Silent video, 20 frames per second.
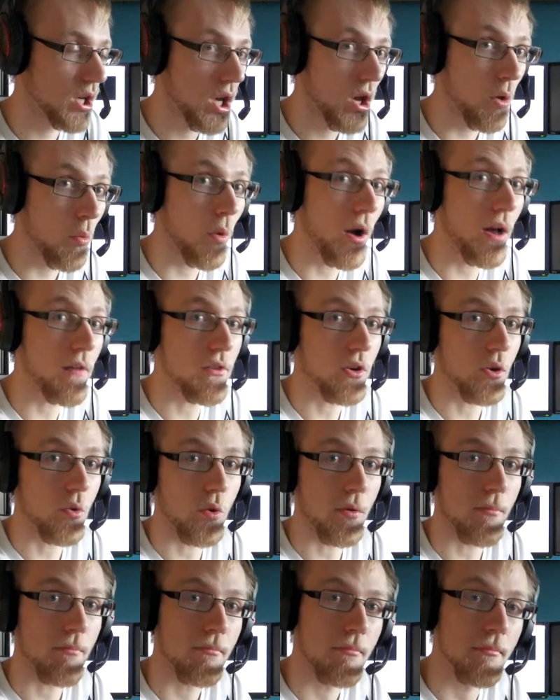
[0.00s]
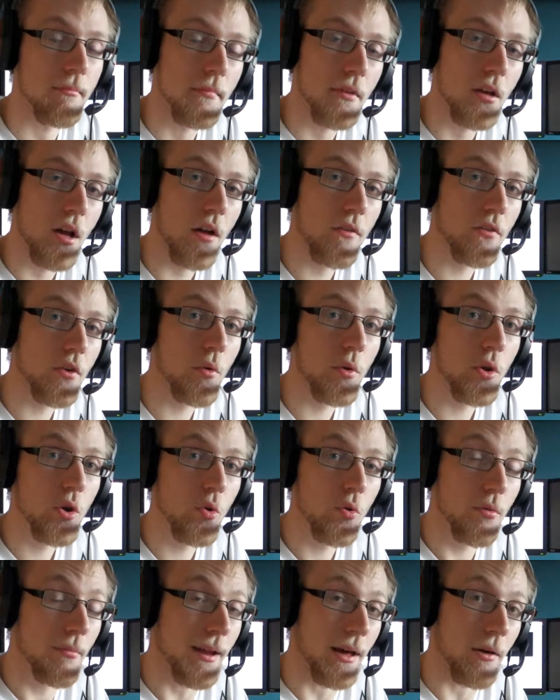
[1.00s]
whatever you call them. I forgot what we call
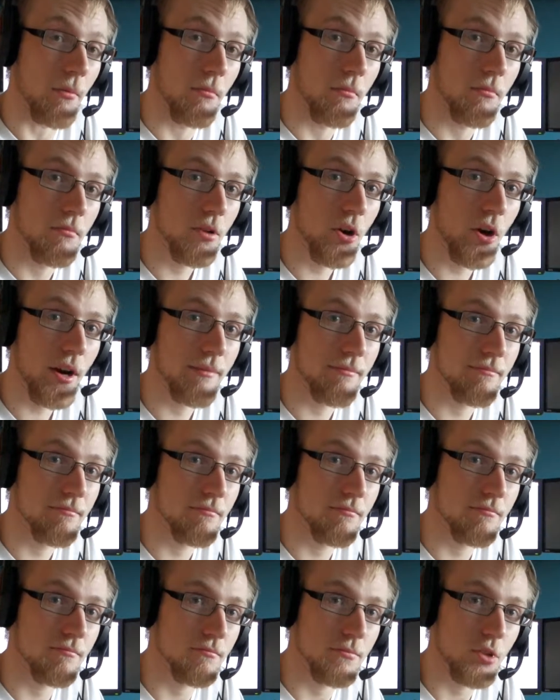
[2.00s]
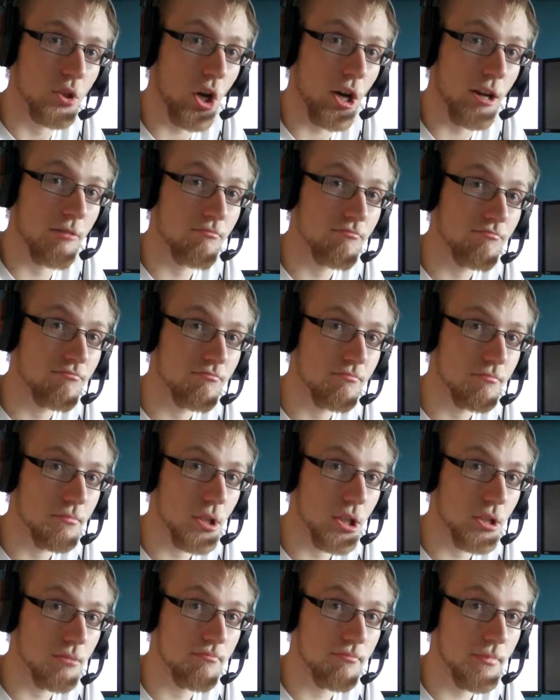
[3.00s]
them now. Great.
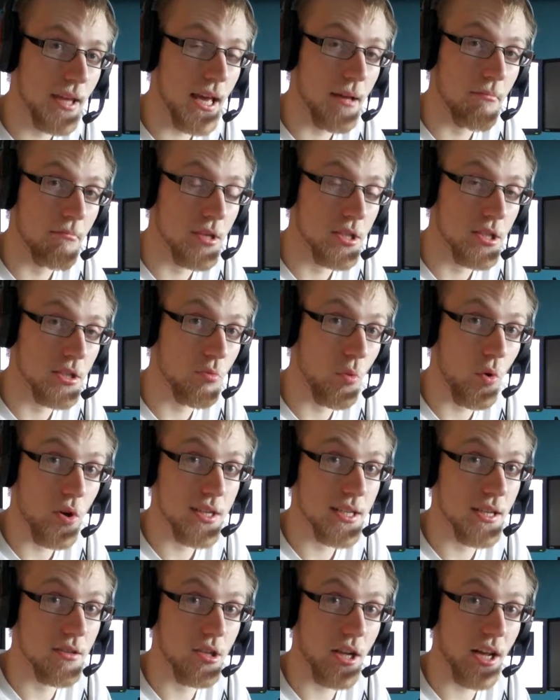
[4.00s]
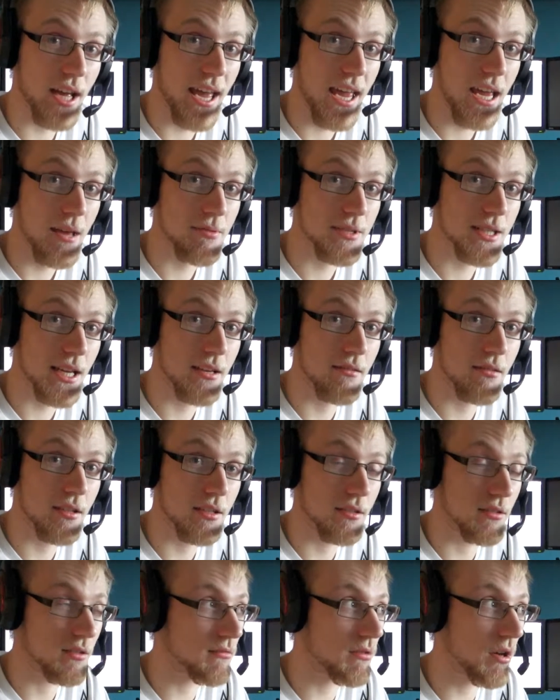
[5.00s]
But yeah, this is what it sounds like at 80%,
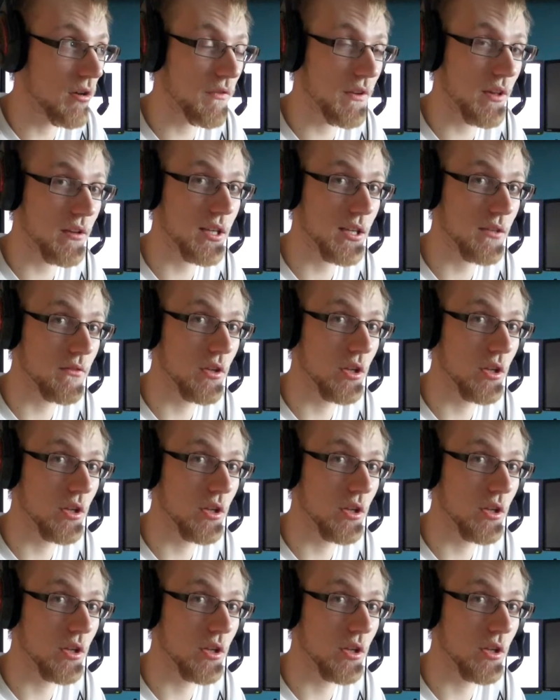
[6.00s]
and hopefully I've given you